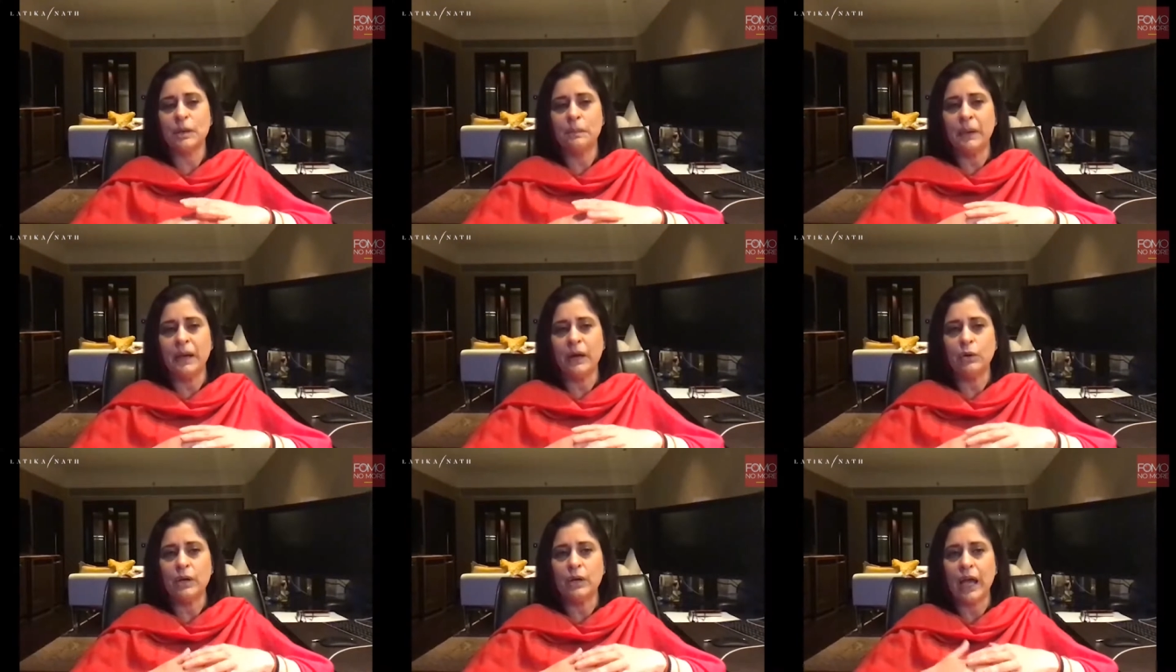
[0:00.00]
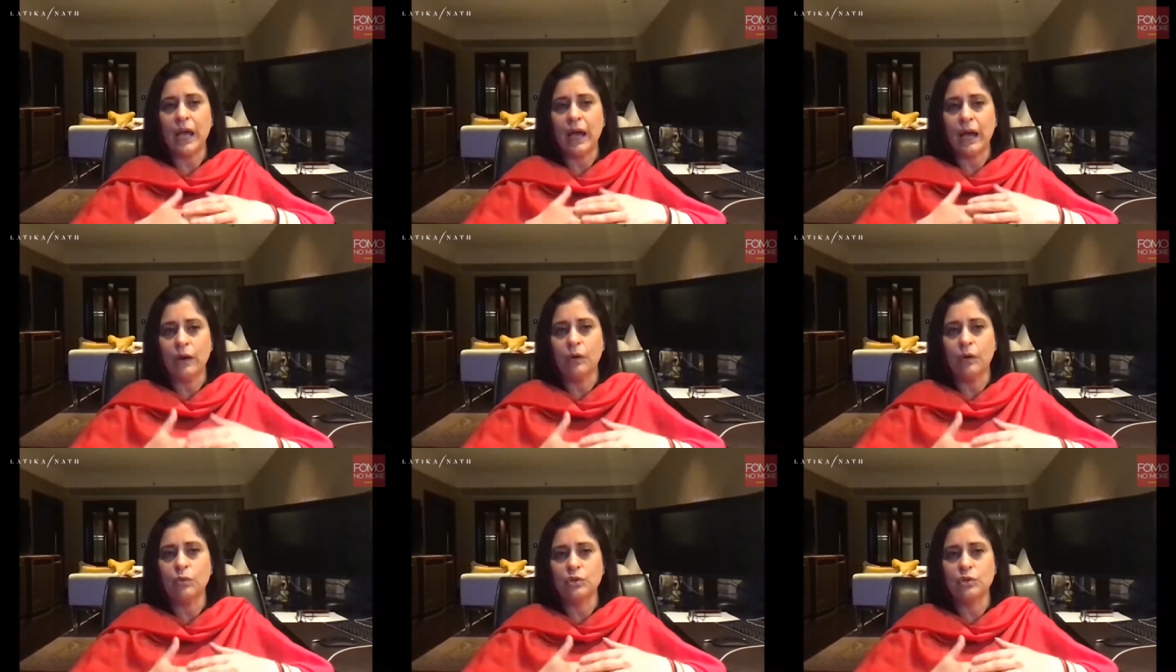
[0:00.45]
about
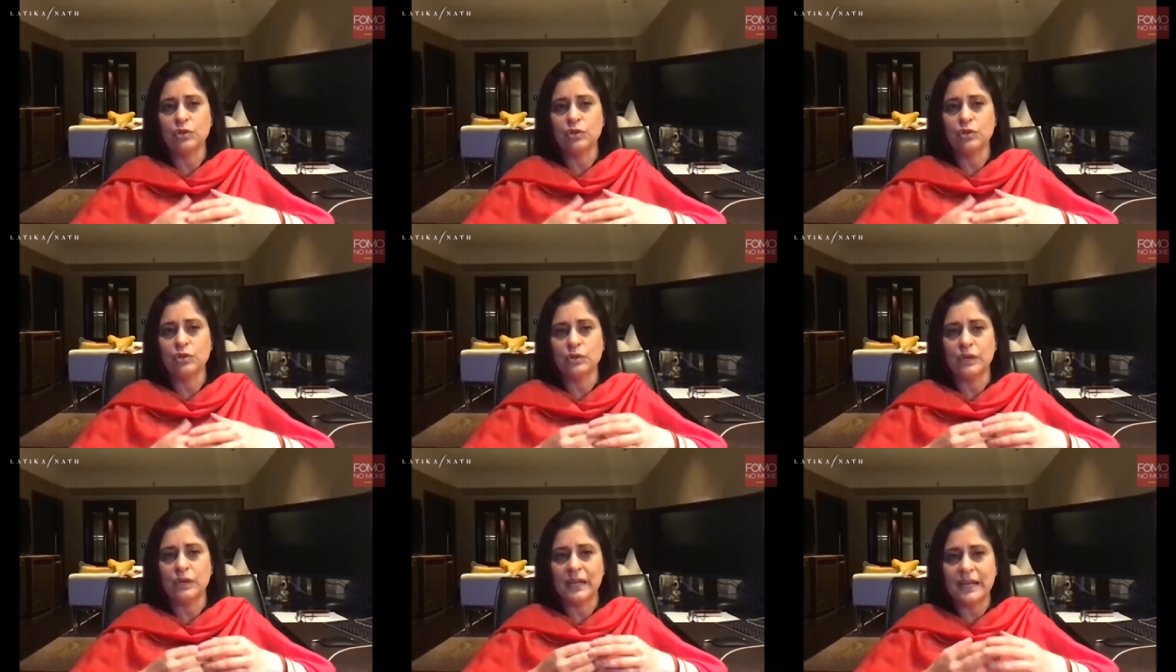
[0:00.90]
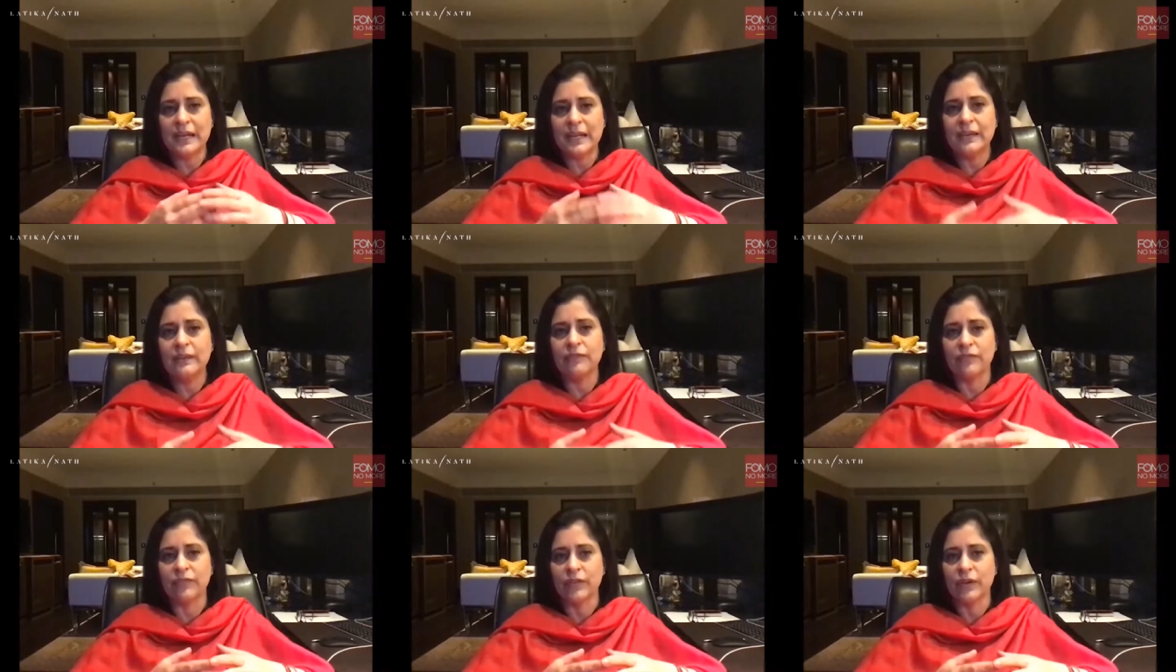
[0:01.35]
how to
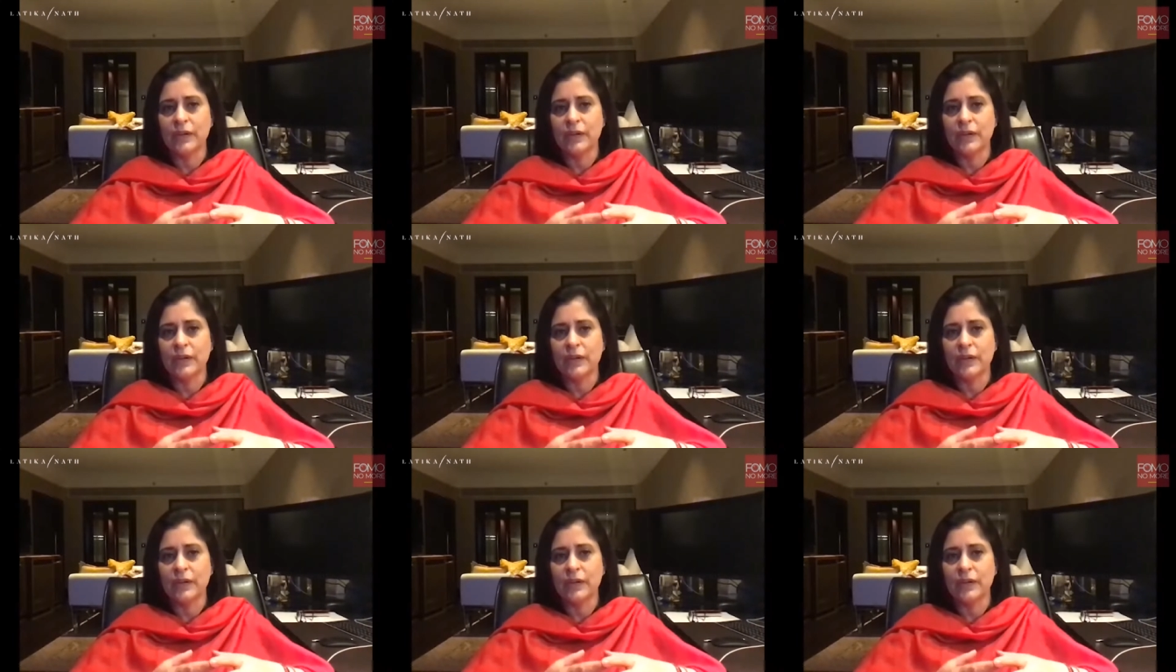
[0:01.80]
live